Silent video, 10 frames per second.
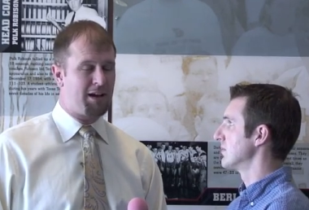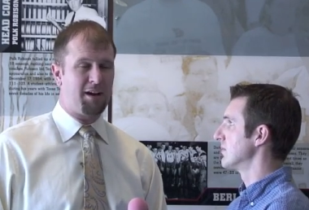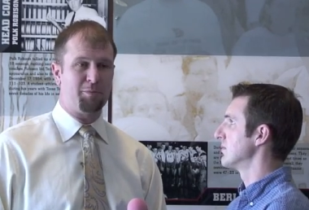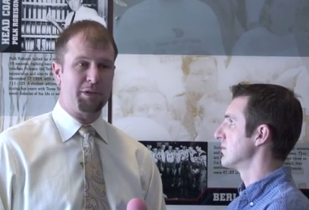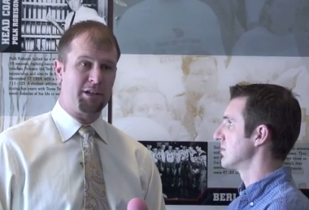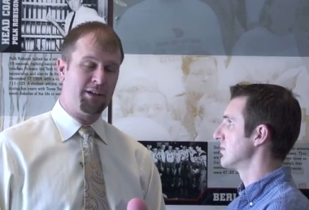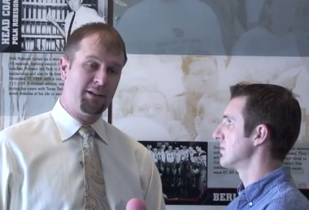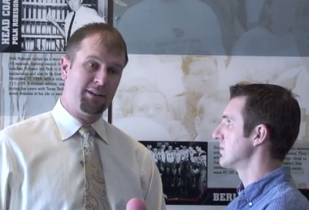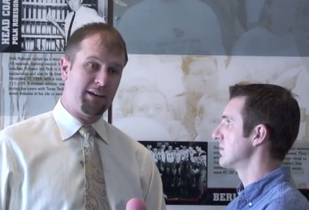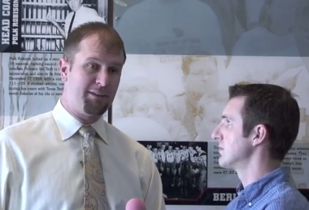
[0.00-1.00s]
Speaker 1: now, but
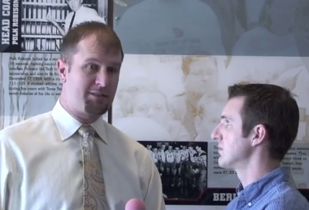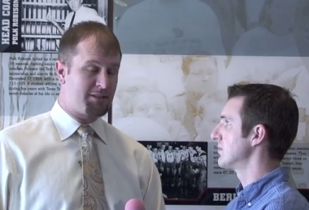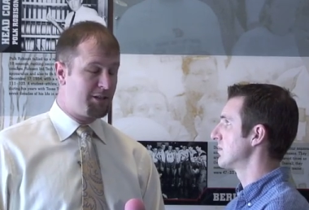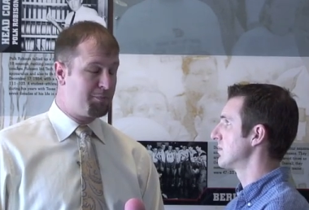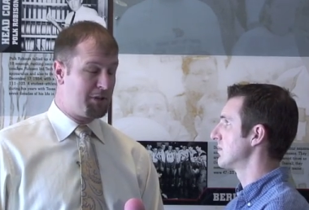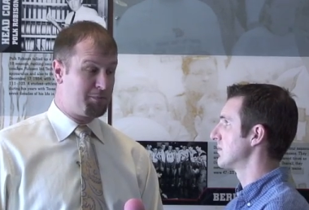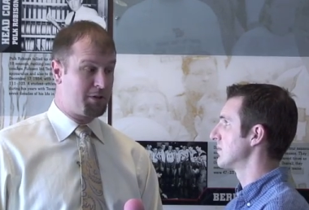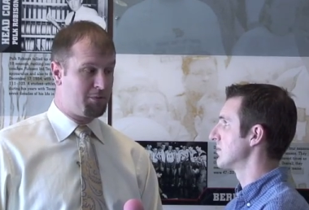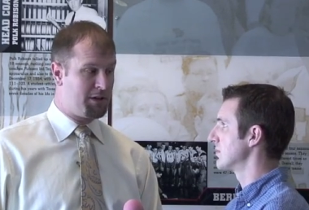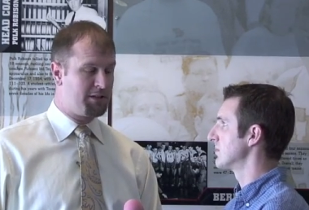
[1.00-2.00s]
obviously he played
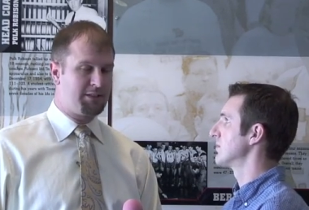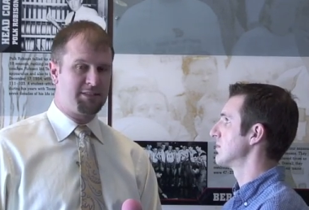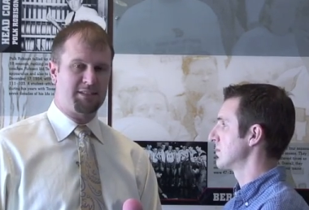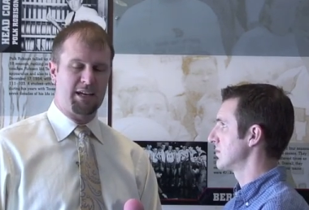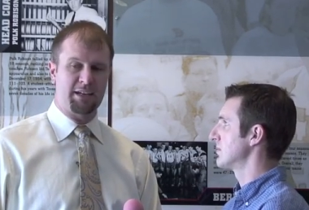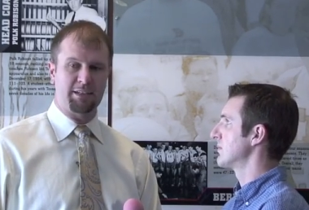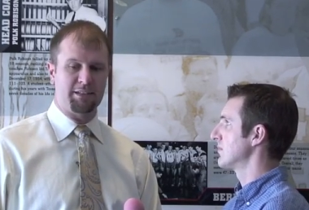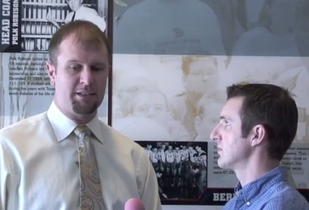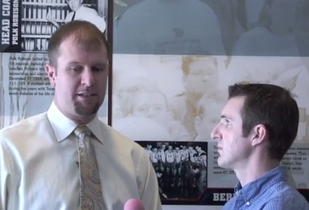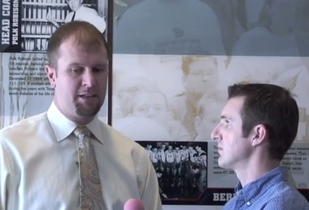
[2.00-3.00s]
pretty well against Tech. And
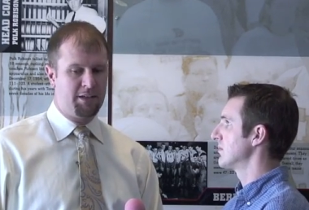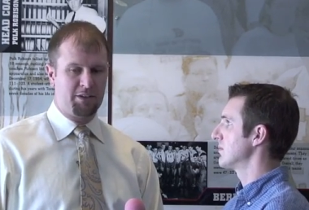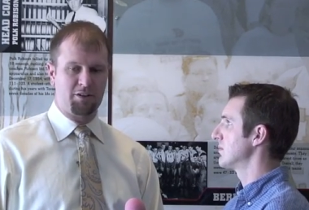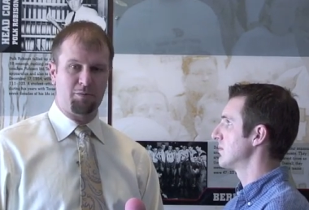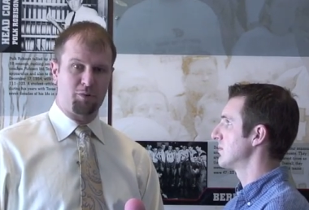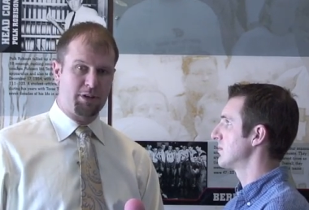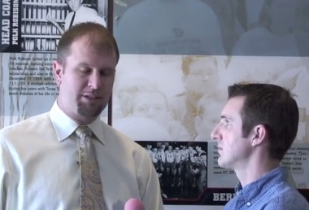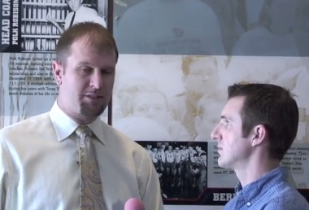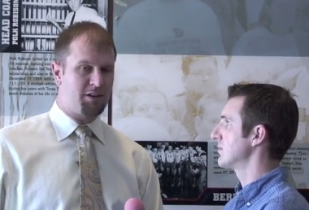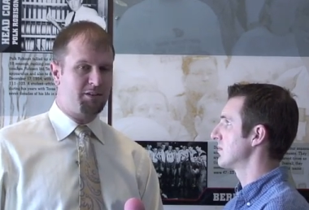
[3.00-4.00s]
then, you know,
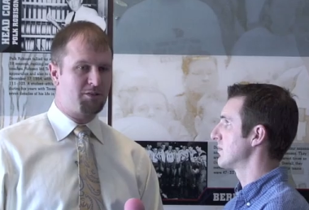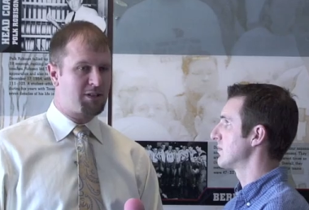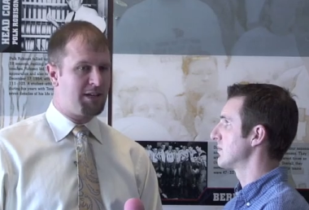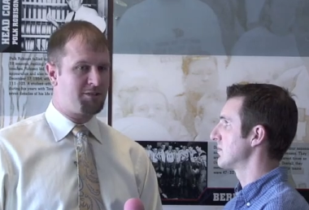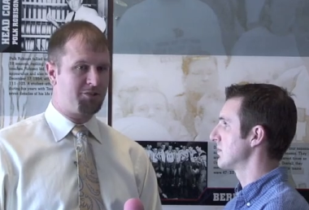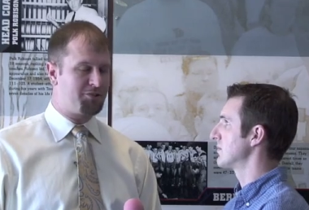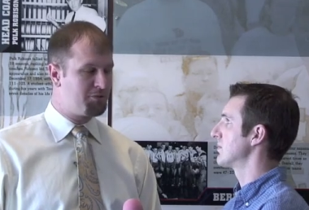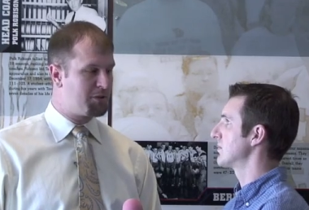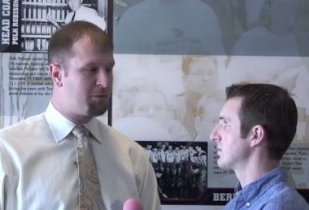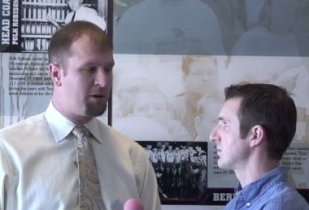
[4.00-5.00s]
Morningstar, those guys are
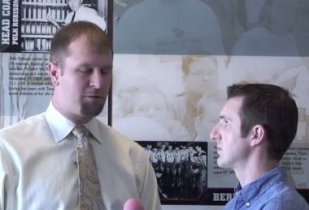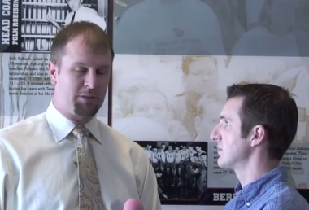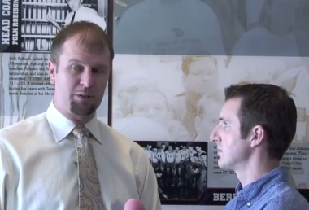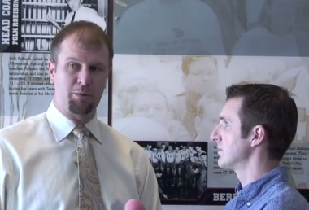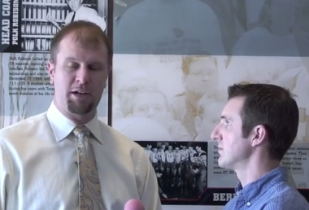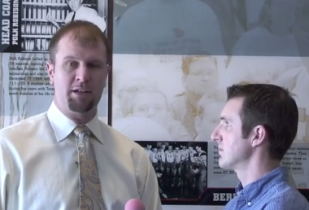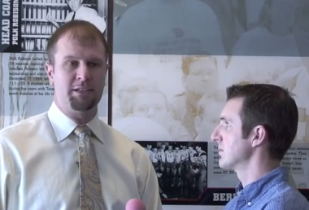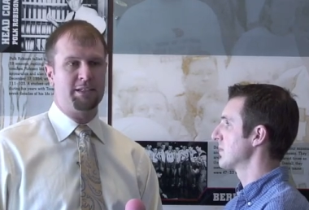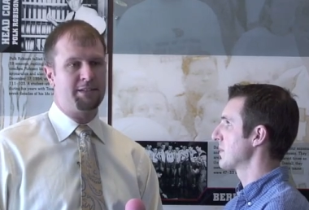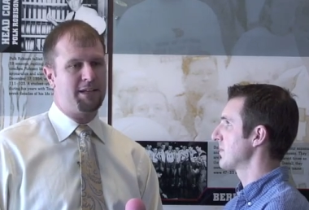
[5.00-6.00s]
shooting the ball really well.
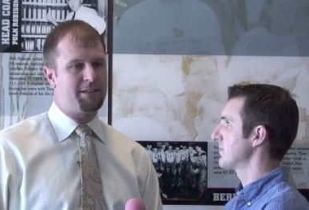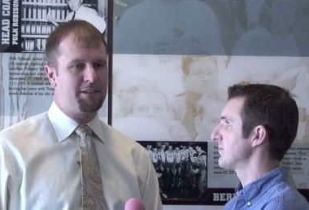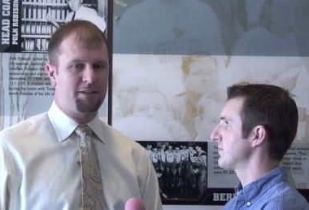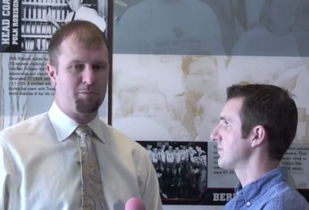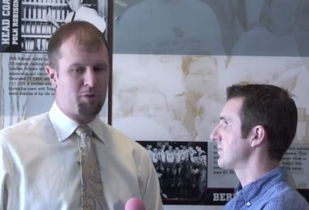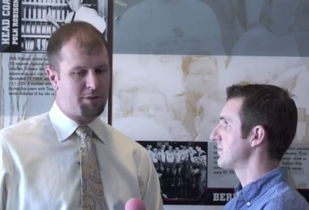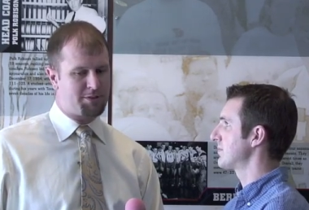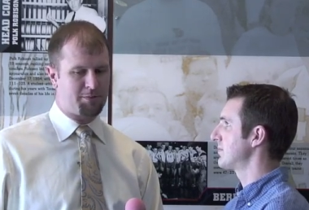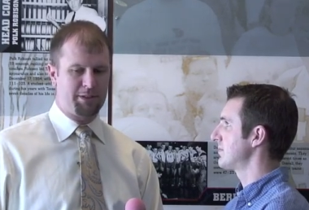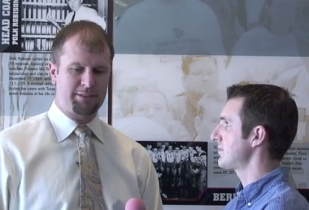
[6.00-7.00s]
And, and then the Morris
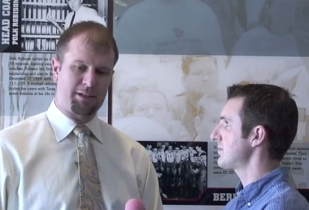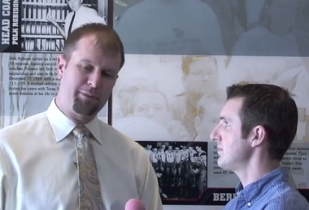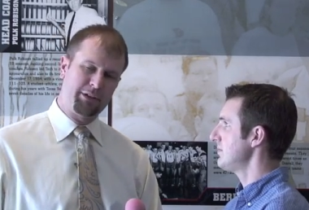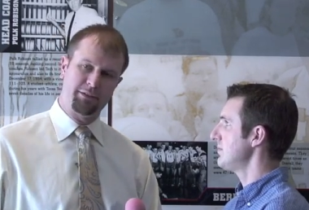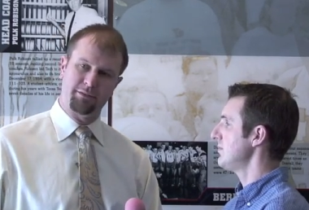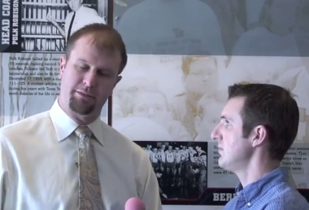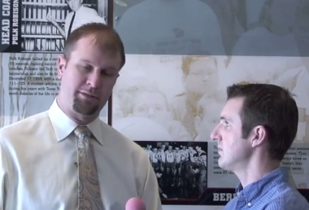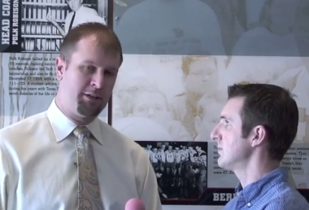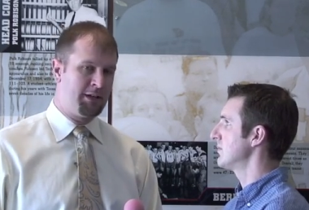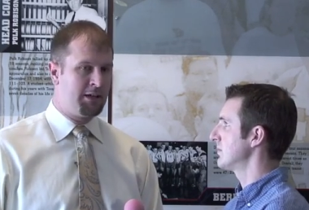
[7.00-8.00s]
twins, I mean
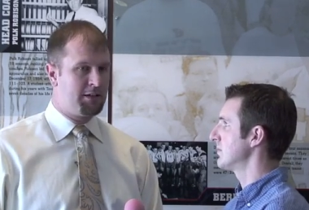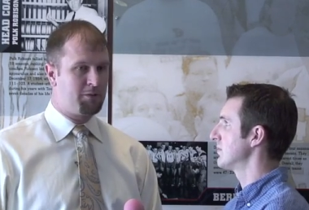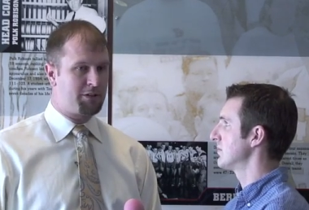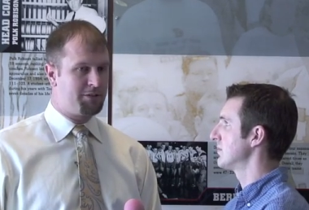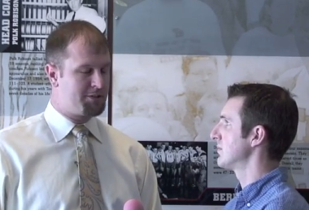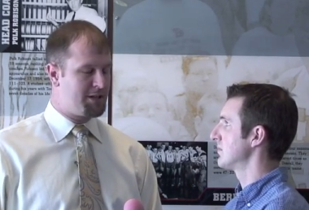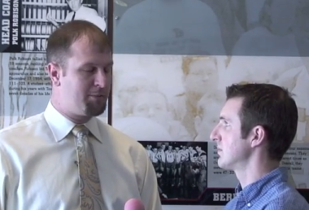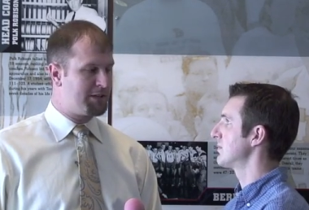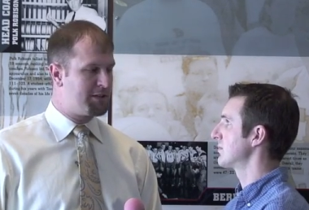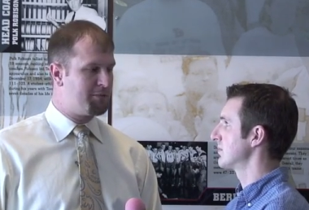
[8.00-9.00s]
what can you say
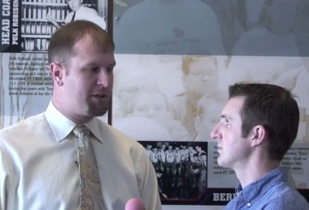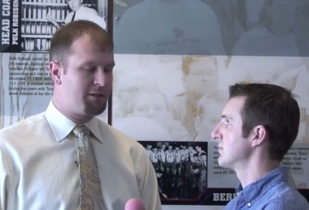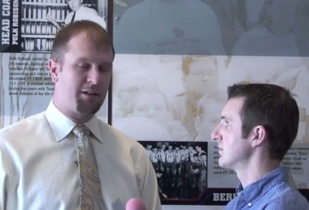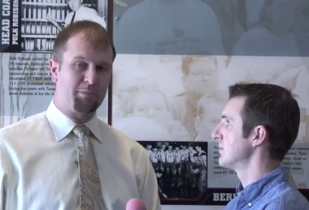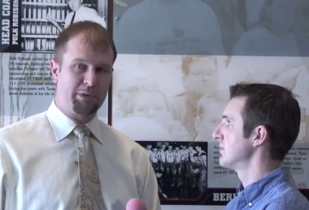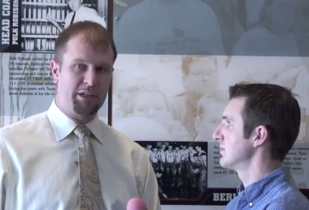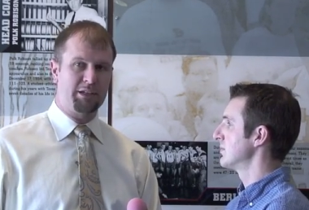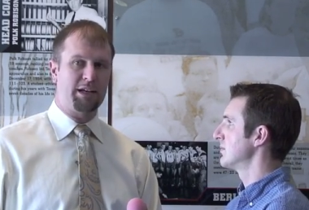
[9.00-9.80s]
about them? They're, they're big.